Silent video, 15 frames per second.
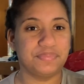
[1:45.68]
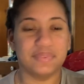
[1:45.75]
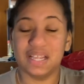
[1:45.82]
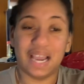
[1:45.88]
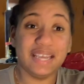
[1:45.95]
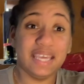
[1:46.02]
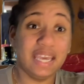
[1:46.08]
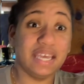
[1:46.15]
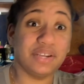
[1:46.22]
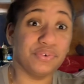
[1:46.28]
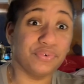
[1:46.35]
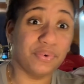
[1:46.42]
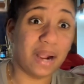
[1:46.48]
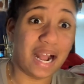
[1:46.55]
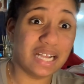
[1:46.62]
I can't
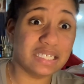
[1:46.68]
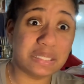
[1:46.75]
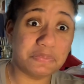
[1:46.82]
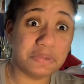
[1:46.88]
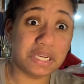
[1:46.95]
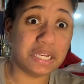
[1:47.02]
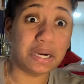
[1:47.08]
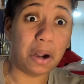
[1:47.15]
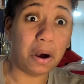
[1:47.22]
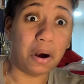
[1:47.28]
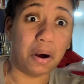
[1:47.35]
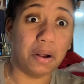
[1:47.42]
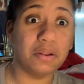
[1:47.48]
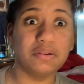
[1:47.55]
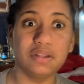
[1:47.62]
grasp it at
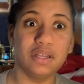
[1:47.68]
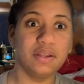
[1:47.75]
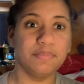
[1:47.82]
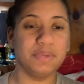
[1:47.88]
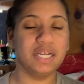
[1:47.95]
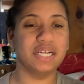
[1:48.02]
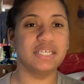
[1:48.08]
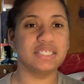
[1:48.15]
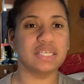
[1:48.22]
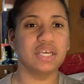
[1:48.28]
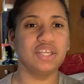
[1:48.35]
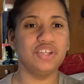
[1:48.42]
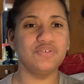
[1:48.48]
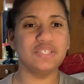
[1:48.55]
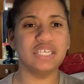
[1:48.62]
all because
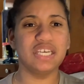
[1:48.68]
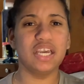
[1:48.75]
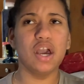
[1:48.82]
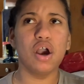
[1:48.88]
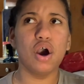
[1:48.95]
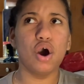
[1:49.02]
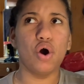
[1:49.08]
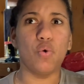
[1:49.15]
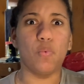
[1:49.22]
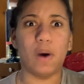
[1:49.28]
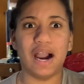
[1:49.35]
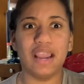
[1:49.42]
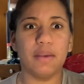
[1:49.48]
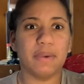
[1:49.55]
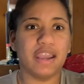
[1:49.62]
you see
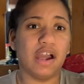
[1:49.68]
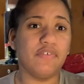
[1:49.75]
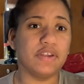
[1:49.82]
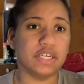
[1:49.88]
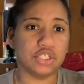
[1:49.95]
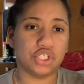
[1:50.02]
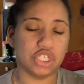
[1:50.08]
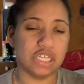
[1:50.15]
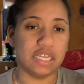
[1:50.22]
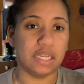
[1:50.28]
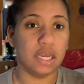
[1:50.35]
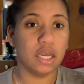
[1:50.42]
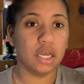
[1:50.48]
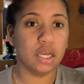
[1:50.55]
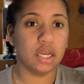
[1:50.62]
why am I having a
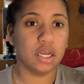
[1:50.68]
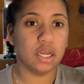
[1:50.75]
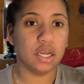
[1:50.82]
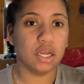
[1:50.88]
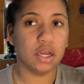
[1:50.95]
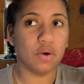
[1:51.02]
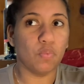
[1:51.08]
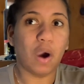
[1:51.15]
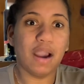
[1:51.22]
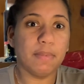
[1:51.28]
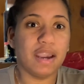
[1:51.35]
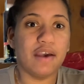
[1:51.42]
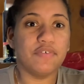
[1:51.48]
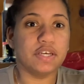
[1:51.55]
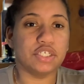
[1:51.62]
shitty why am
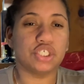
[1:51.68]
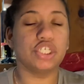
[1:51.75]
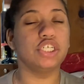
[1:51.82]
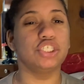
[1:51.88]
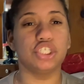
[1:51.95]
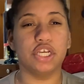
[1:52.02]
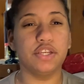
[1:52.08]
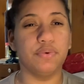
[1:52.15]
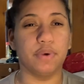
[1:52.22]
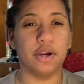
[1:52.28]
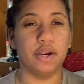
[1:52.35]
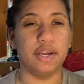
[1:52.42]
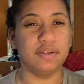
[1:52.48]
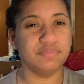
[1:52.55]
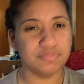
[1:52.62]
I having a shitty
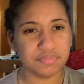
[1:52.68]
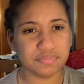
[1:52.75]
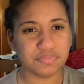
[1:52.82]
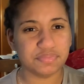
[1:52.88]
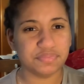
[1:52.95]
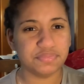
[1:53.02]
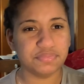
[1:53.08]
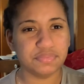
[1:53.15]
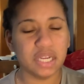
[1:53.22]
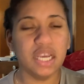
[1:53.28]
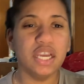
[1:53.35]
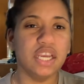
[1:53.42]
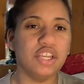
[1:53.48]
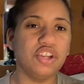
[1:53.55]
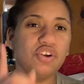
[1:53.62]
January?
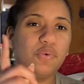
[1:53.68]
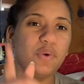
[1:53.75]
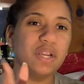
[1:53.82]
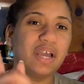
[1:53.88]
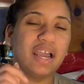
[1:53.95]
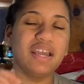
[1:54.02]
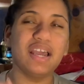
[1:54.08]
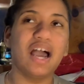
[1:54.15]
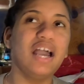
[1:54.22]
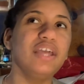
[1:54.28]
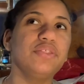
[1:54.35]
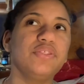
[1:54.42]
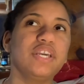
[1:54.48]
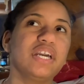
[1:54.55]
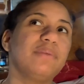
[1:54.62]
And you know what? I
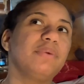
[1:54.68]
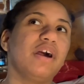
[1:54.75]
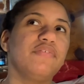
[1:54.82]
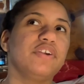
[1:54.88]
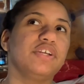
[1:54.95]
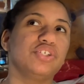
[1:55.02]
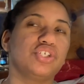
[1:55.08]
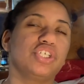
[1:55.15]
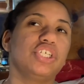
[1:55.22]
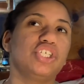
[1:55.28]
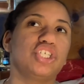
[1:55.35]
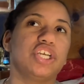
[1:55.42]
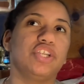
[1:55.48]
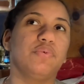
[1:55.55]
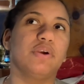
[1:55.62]
think I'm having a shitty
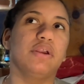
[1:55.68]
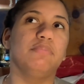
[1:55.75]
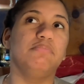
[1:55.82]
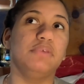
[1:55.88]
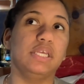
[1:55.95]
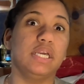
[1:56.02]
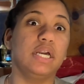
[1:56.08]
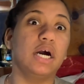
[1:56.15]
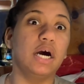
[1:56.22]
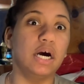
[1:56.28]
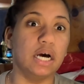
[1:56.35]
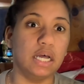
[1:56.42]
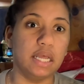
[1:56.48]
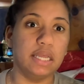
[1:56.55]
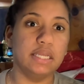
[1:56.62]
January
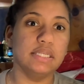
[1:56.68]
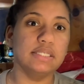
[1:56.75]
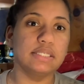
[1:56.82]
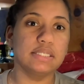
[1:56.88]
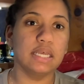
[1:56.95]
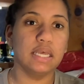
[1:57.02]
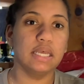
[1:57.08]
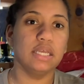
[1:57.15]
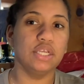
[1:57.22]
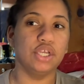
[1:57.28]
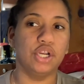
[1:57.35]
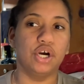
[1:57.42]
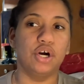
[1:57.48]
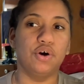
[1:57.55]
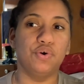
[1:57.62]
because, you
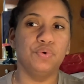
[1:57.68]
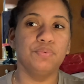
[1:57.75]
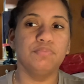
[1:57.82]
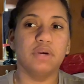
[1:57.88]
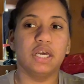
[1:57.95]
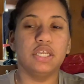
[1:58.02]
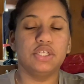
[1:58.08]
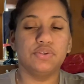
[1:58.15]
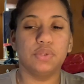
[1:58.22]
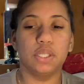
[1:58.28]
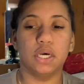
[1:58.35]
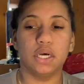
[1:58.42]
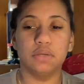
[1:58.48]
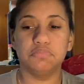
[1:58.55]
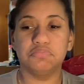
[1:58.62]
know, I didn't do
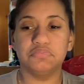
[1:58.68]
the